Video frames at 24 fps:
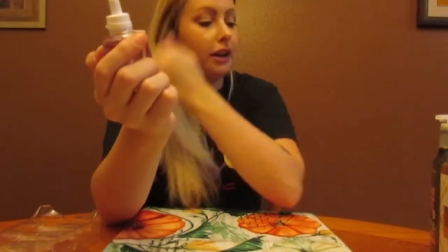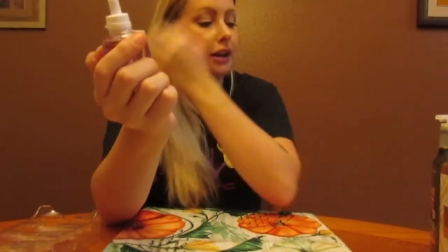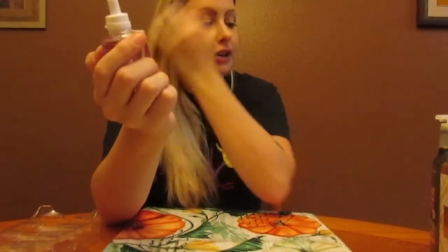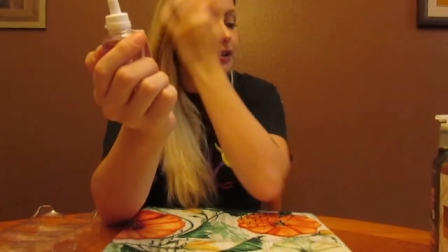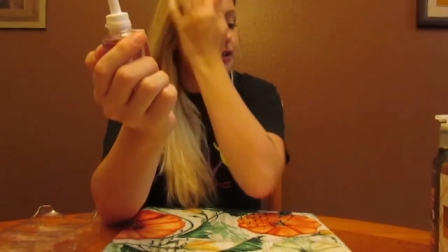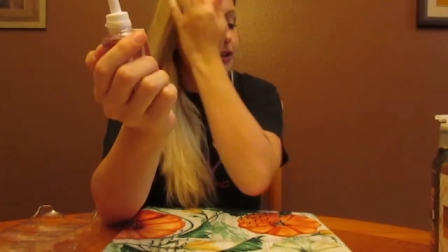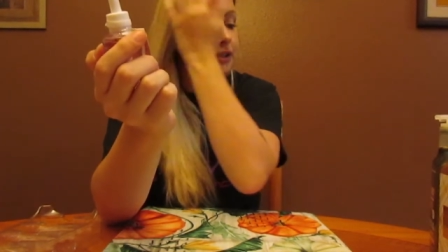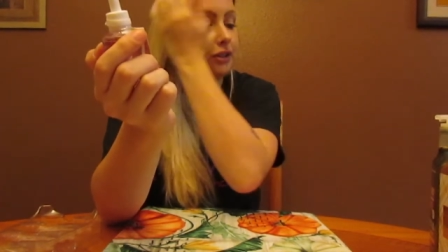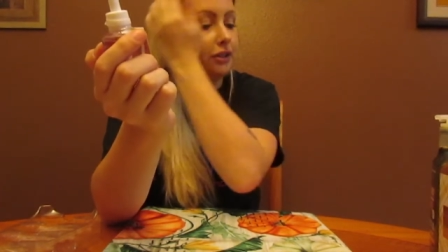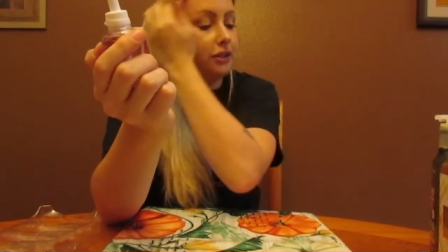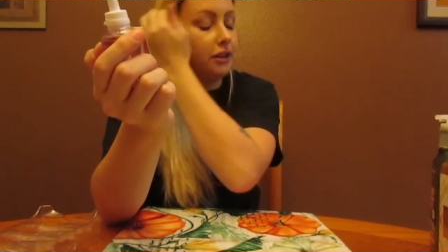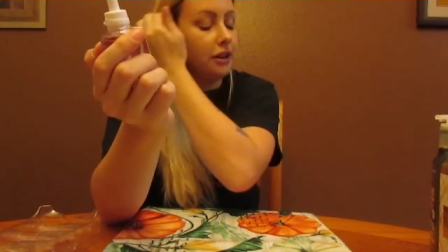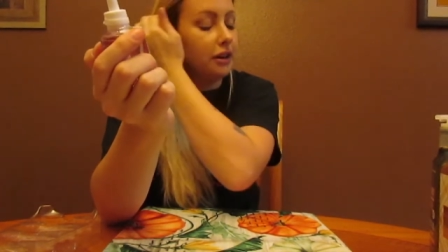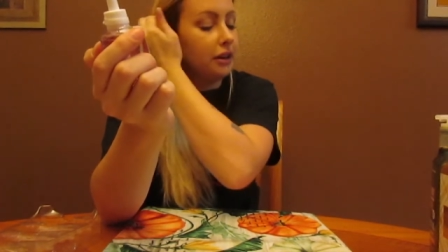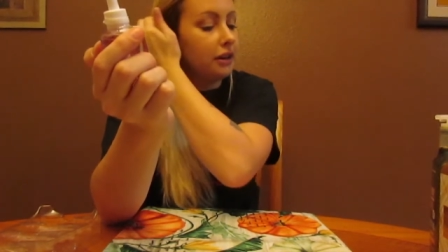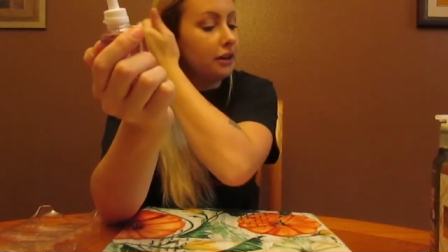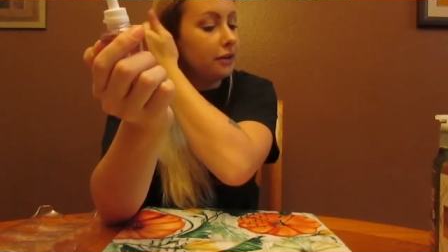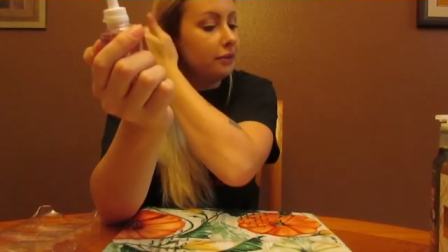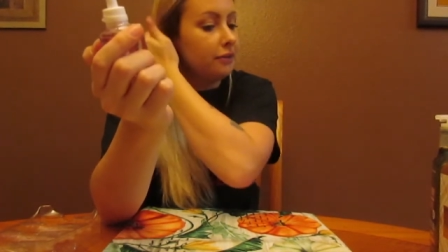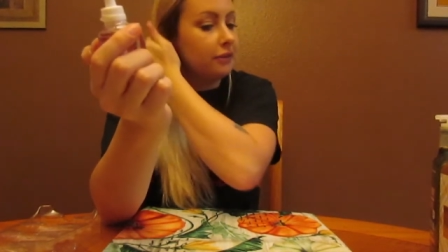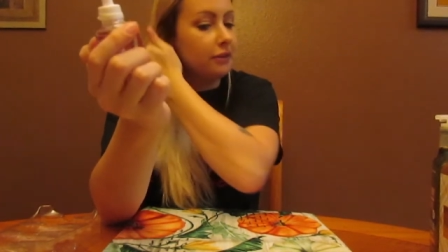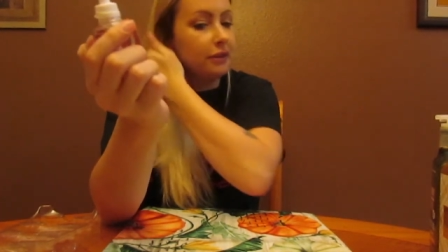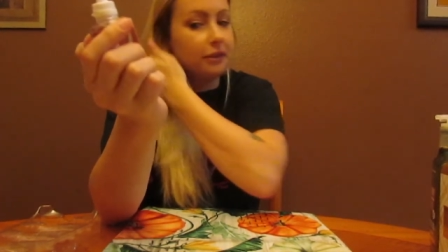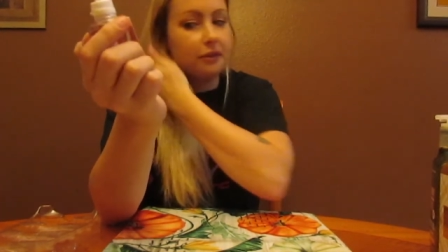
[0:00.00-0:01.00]
I usually stock
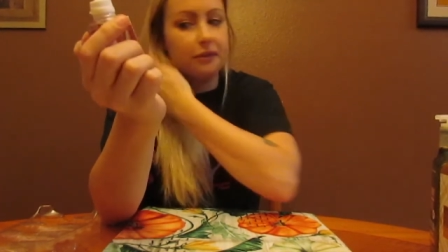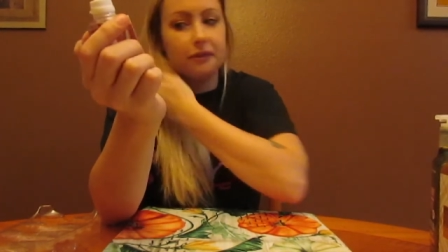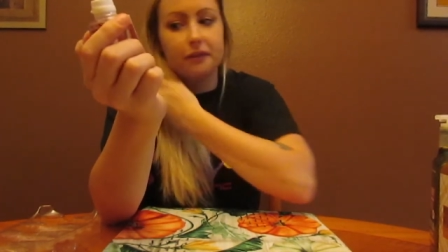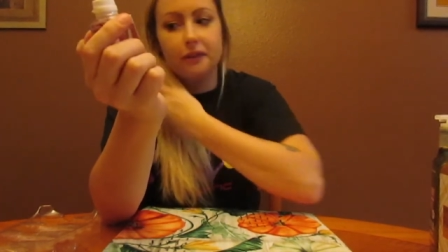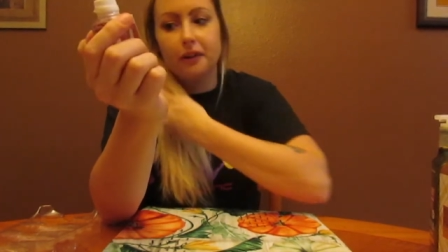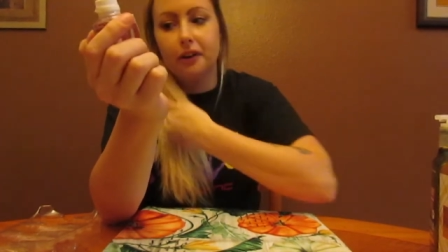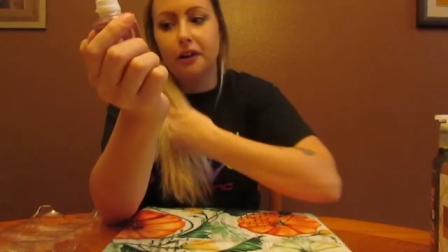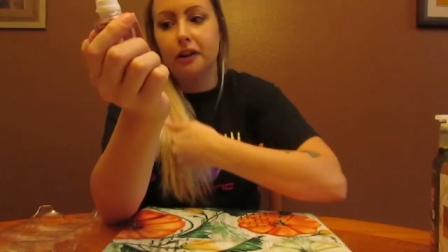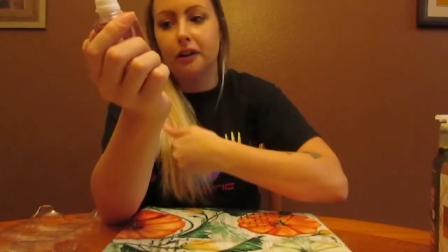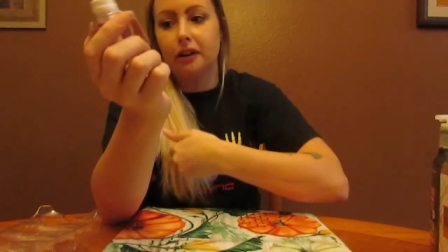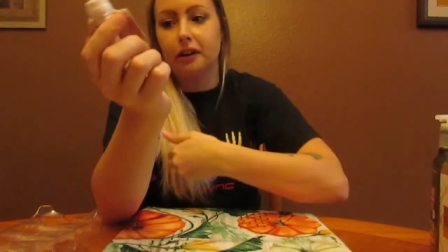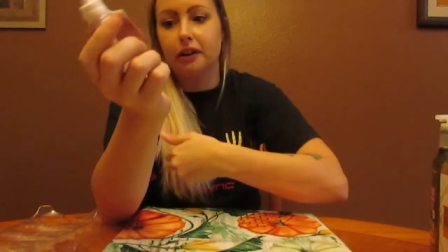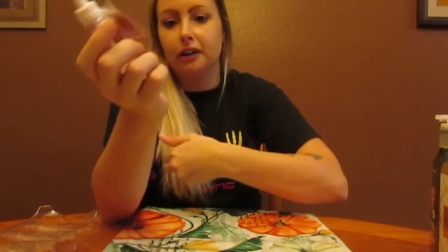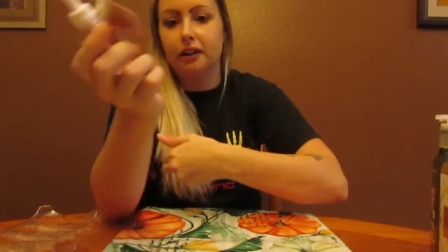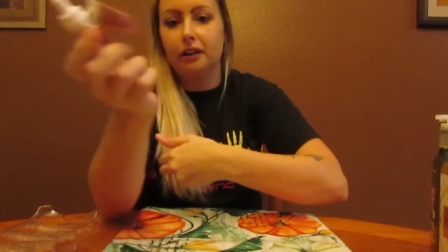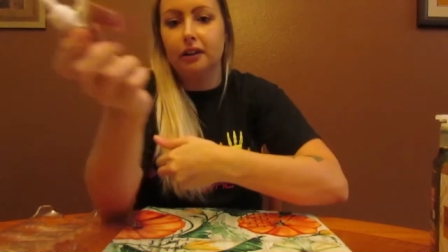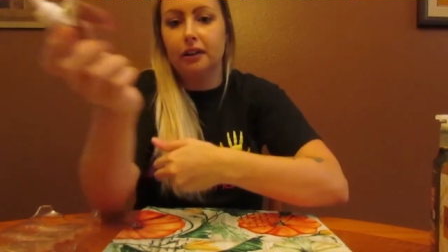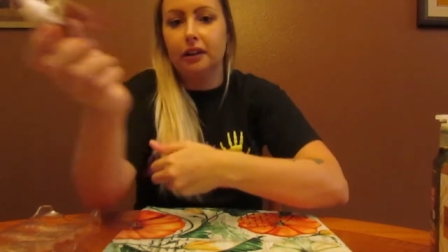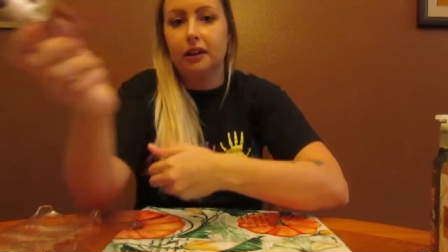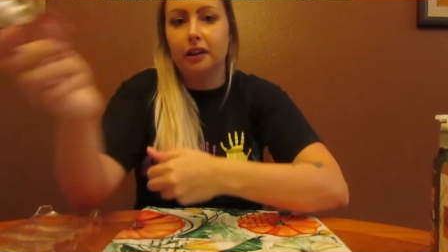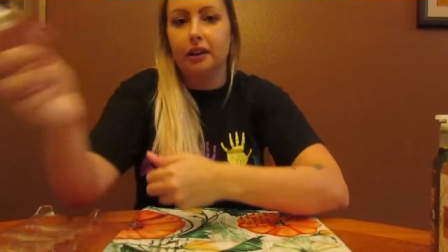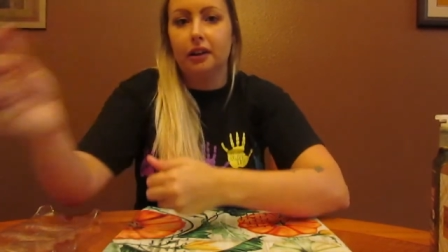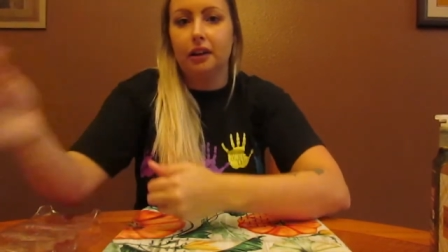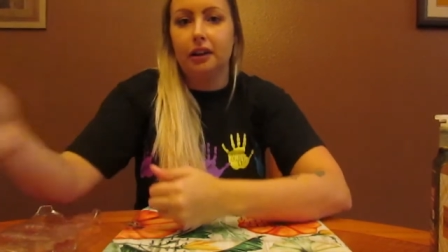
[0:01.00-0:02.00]
up for the fall.
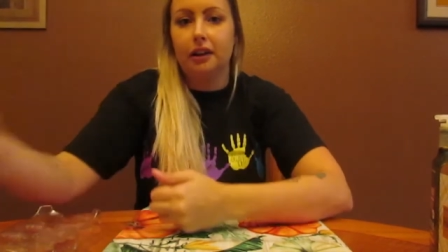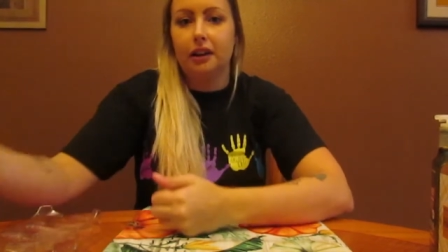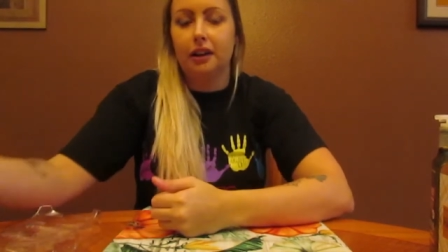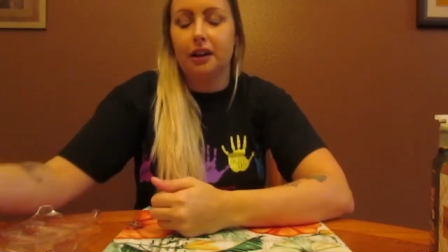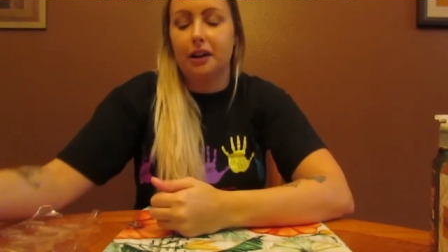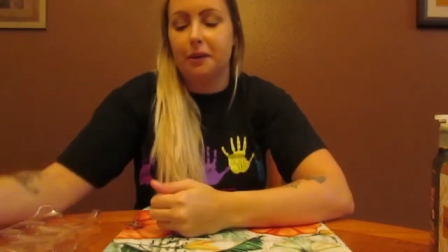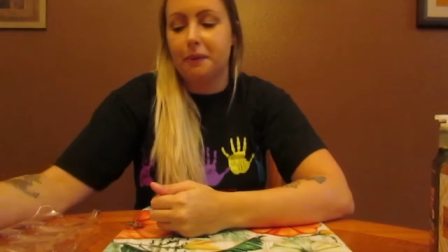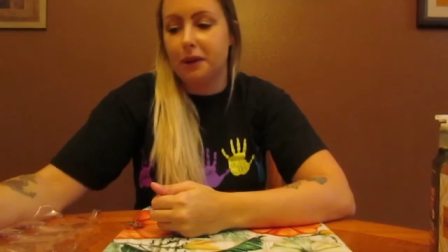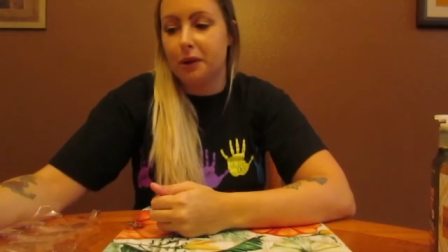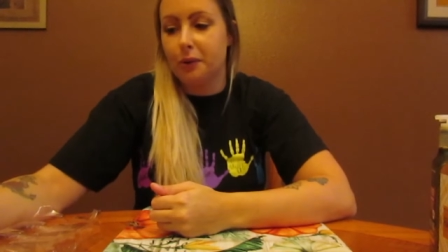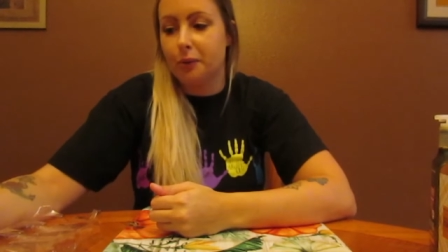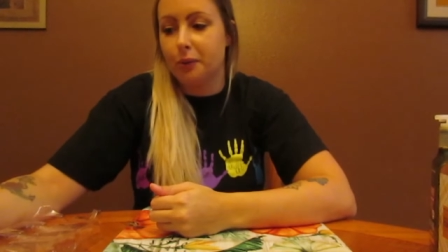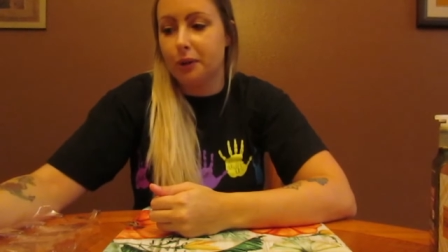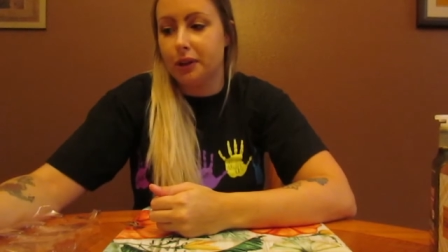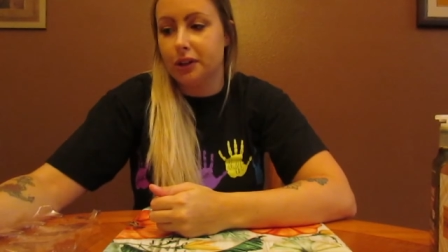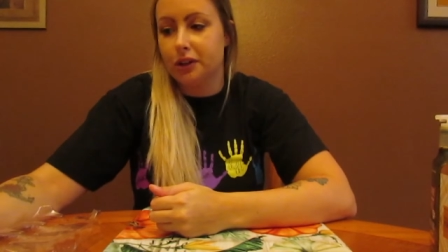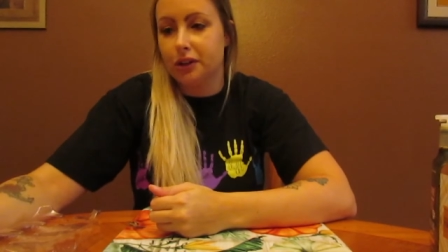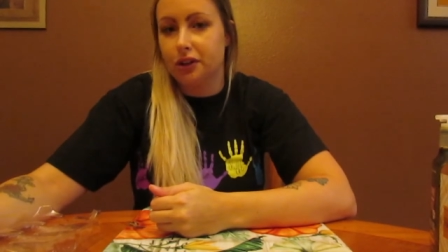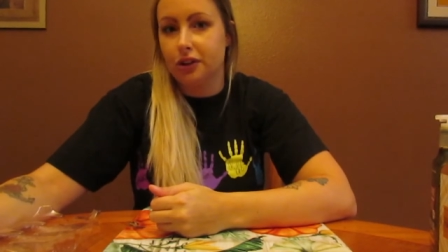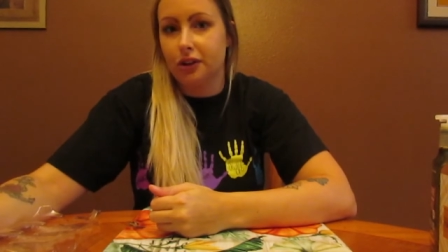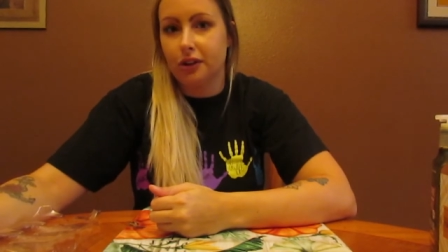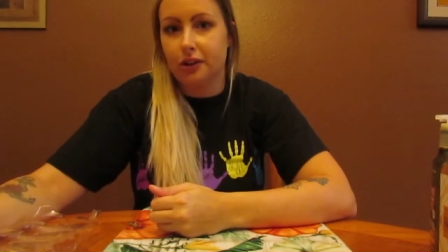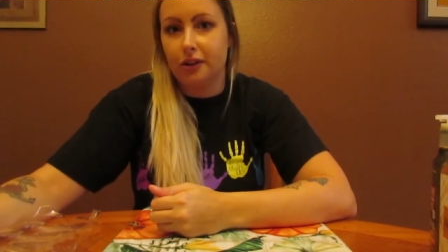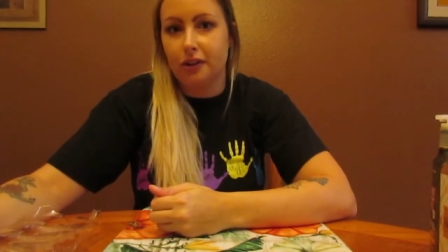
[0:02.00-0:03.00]
Then
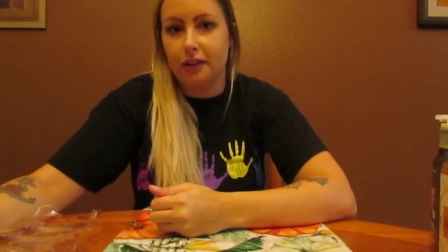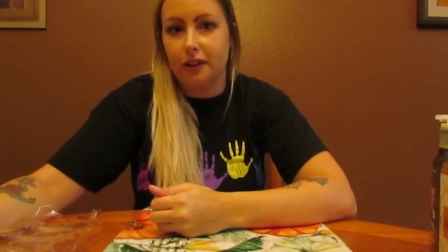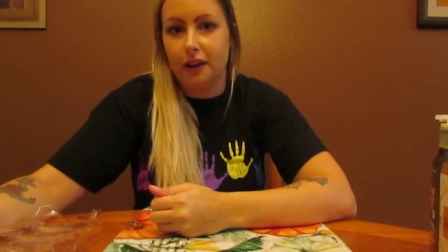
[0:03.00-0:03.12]
winter